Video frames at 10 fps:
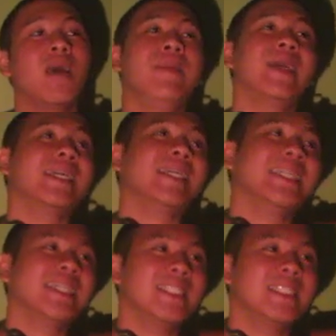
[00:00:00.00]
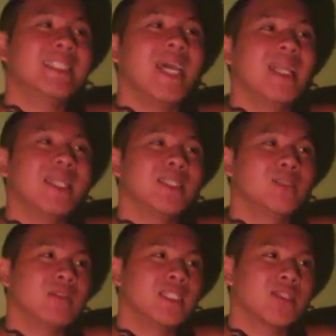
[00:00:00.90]
Because that
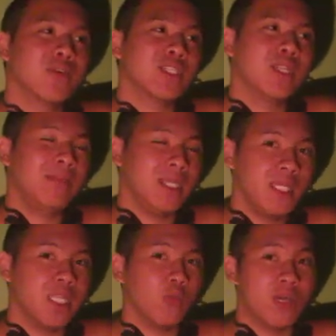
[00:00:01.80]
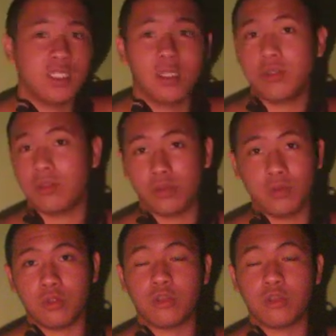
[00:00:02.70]
is what social media wants you to do,